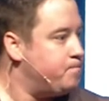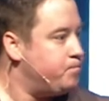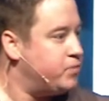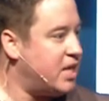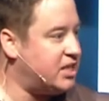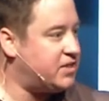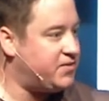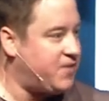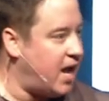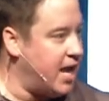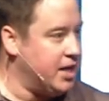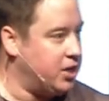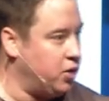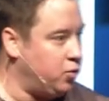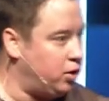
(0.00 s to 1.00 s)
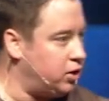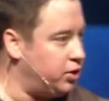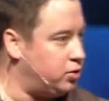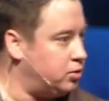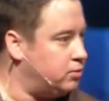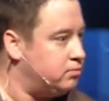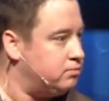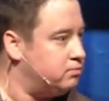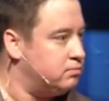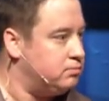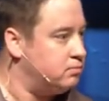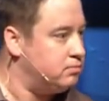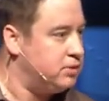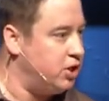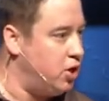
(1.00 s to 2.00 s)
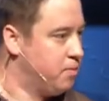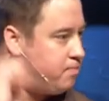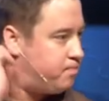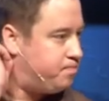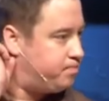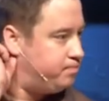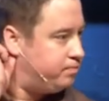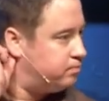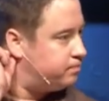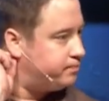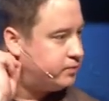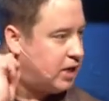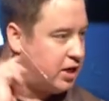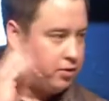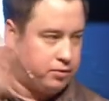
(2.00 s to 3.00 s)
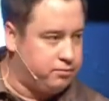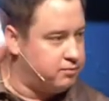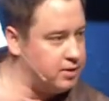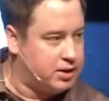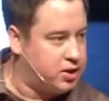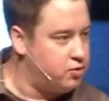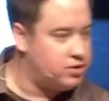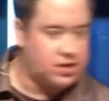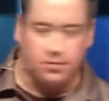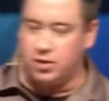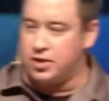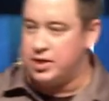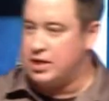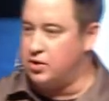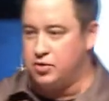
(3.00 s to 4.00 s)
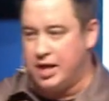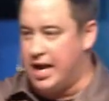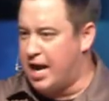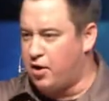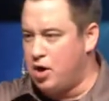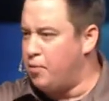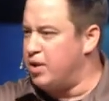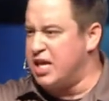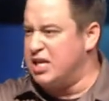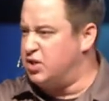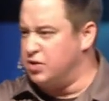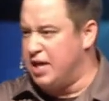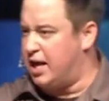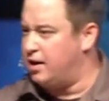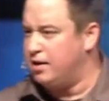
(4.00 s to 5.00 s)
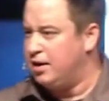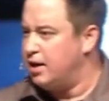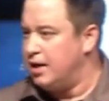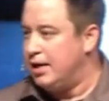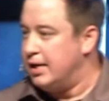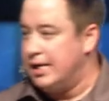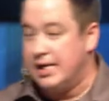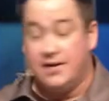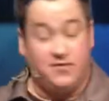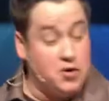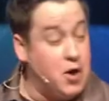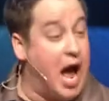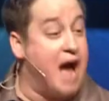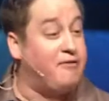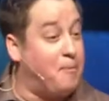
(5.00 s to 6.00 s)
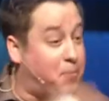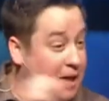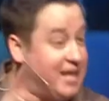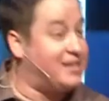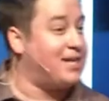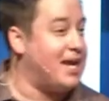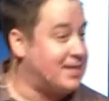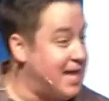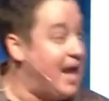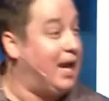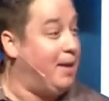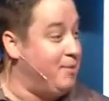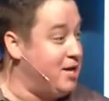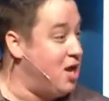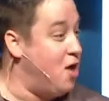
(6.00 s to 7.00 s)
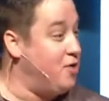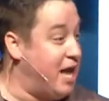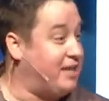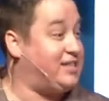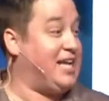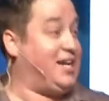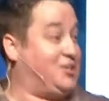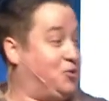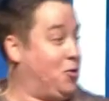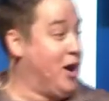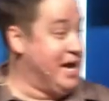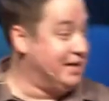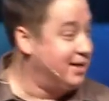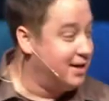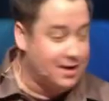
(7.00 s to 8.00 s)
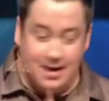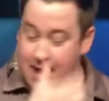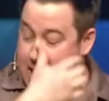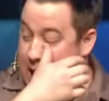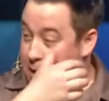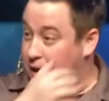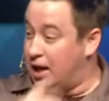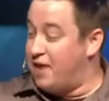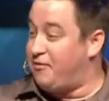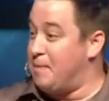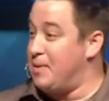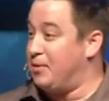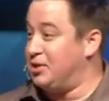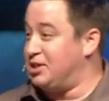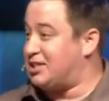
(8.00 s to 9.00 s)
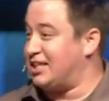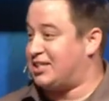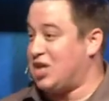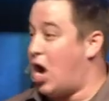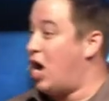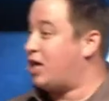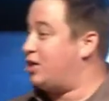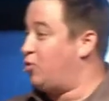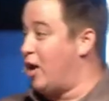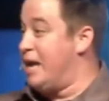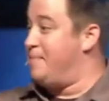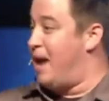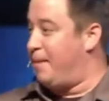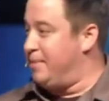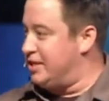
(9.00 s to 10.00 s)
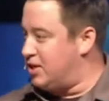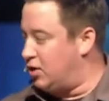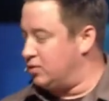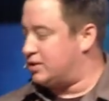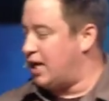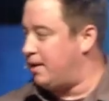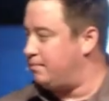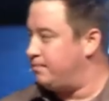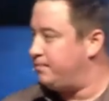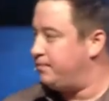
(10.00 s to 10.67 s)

that's fine. Go to a little, you know, I don't, go somewhere that they do that. I don't know where they do that. If you have a place like that, let me know. That sounds great. I would love for people to just talk great about me the whole time.